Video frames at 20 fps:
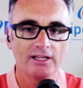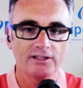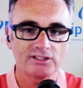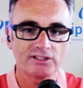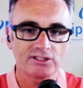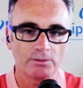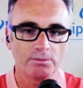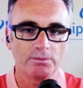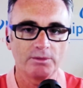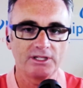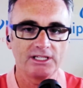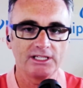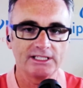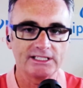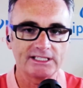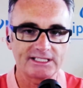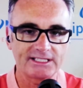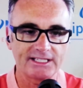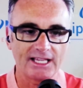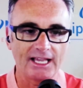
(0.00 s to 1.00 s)
somebody
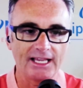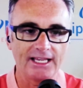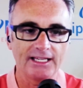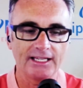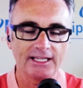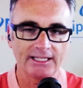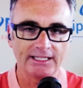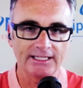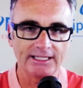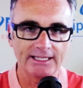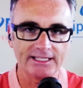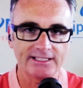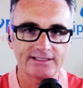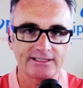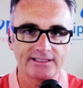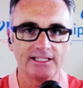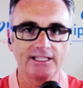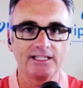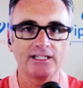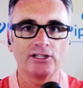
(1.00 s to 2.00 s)
is saying and
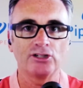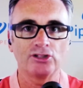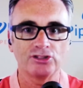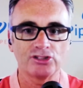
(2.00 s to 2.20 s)
listening and